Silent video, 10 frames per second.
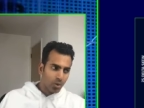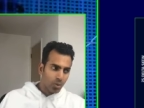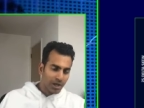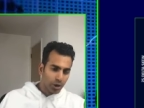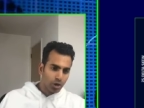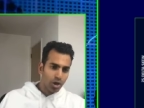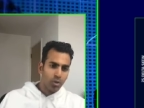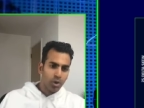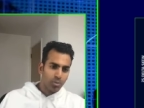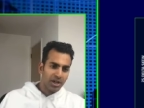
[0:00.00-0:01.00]
we looked like
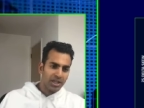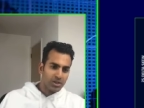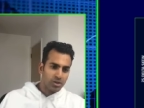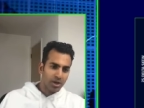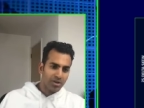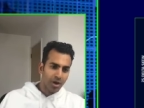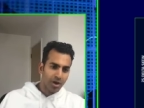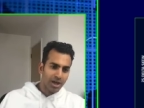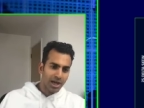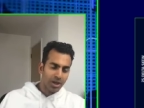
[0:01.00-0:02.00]
we were breaking
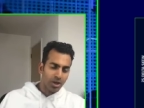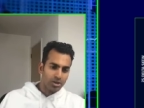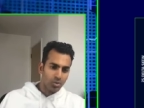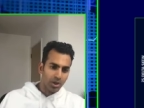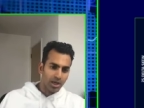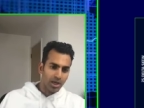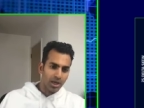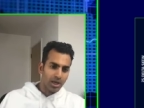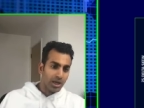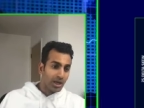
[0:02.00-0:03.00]
twenty-five K last
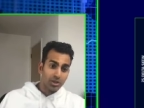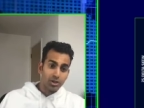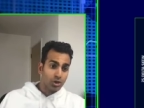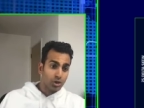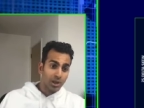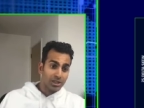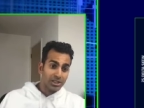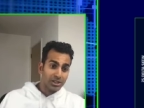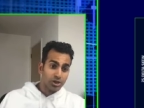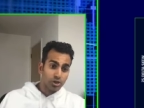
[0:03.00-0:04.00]
week, and the S K U
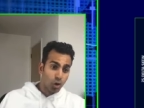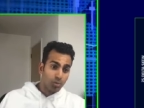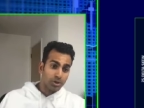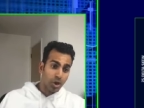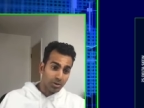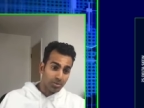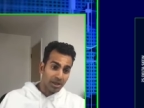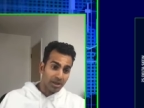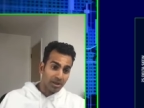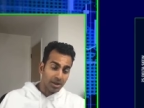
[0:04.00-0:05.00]
actually stopped going
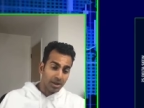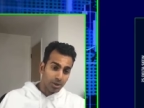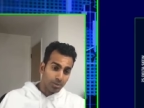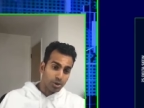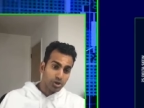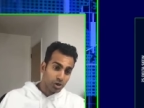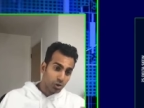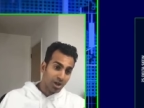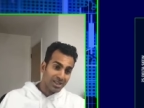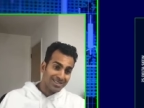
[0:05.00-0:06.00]
bid. The put S K
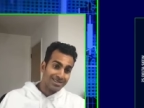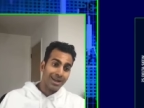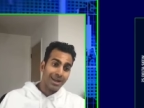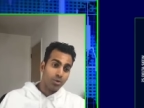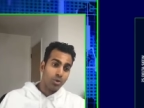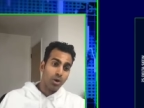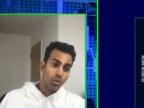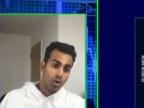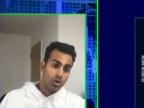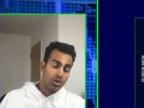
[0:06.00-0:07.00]
U kind of stayed where
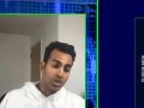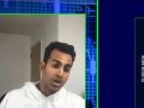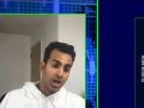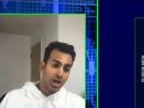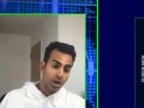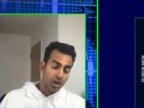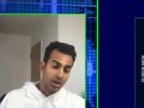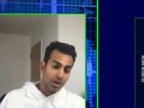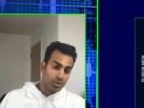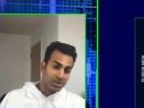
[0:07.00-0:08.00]
it was. And I,
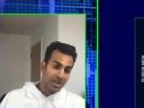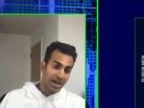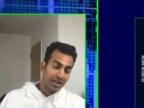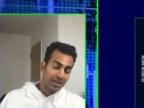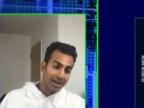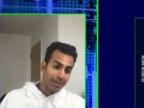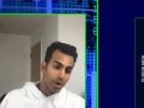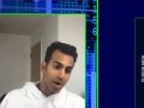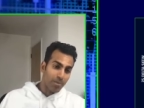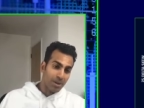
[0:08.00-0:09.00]
and I was saying that that
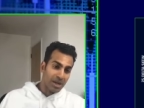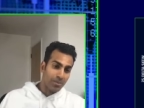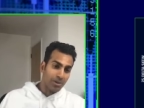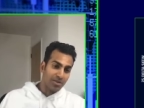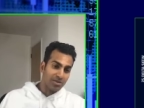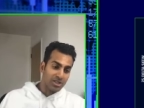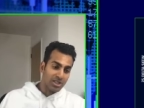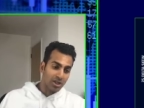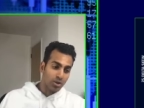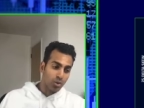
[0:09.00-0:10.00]
might be a bit of a
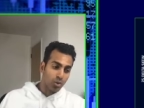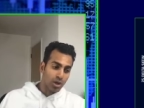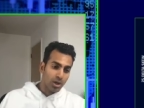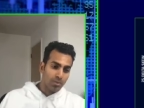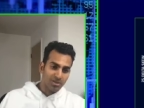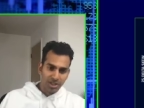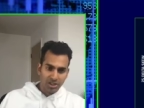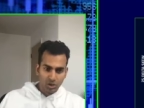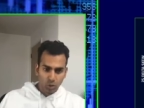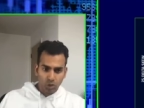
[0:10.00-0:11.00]
signal, bit of an
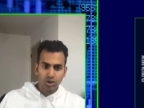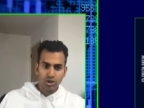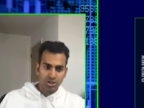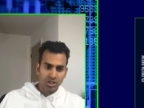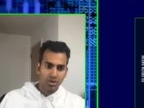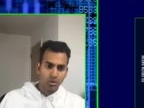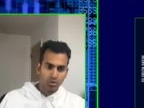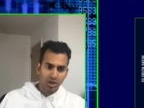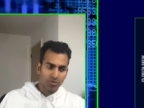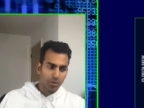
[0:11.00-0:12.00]
exhaustion
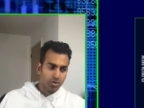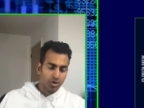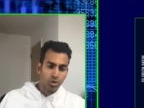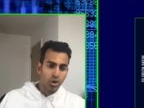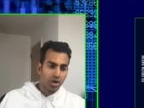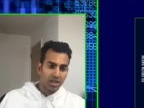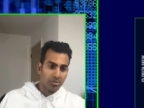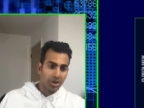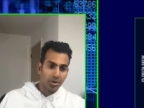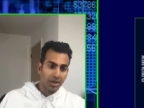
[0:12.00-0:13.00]
signal, that if the S K U can't
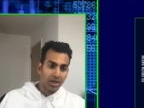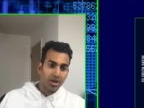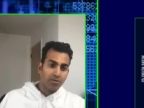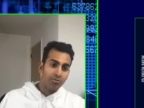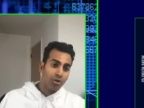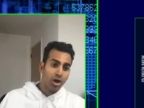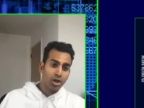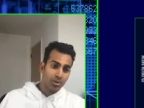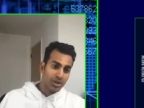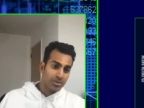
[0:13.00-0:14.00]
keep going
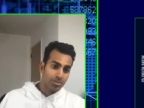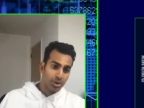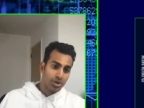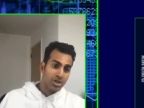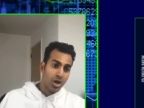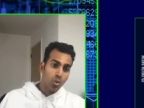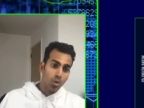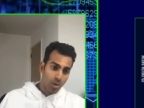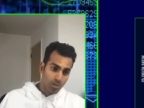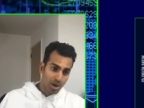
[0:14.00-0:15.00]
further into puts
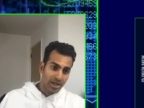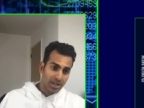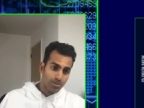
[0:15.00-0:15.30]
when we're breaking